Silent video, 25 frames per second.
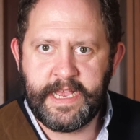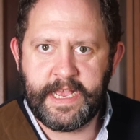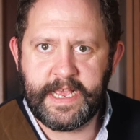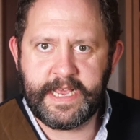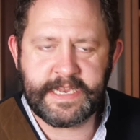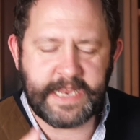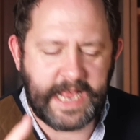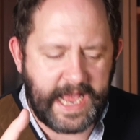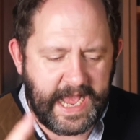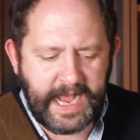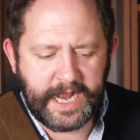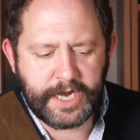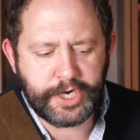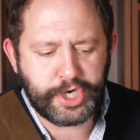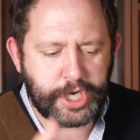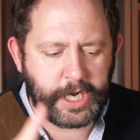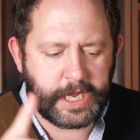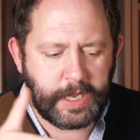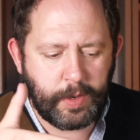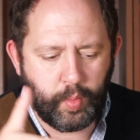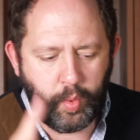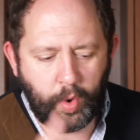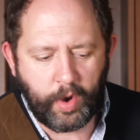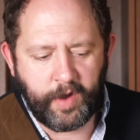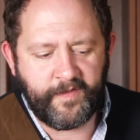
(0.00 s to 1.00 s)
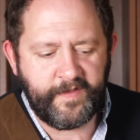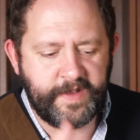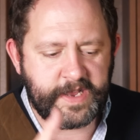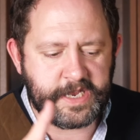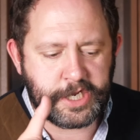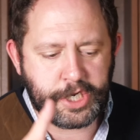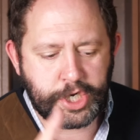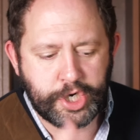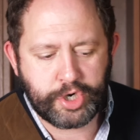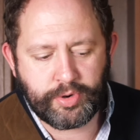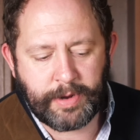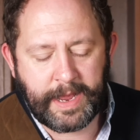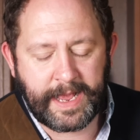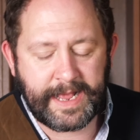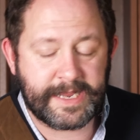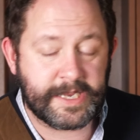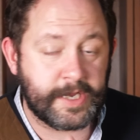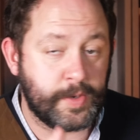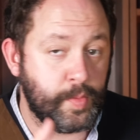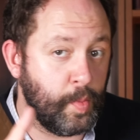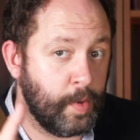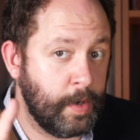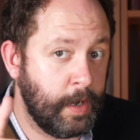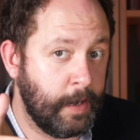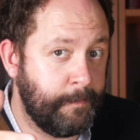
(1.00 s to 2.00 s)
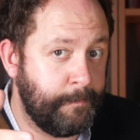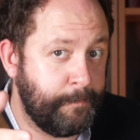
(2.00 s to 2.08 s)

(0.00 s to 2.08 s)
is actually one of its strengths and will